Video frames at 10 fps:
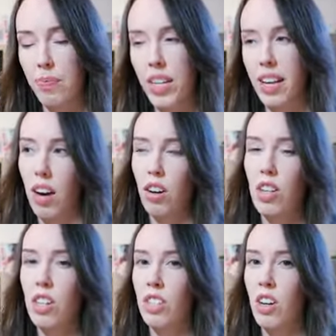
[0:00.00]
character
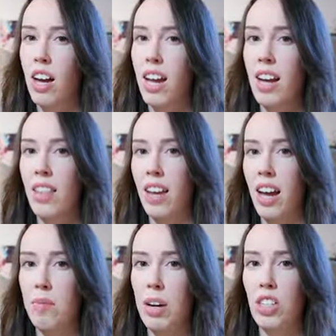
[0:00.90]
design and the
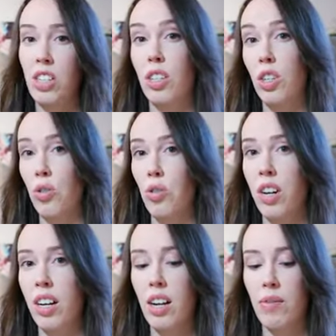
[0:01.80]
animation and the drawing
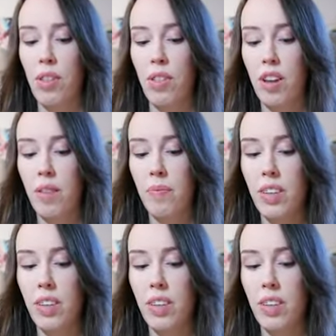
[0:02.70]
and everything,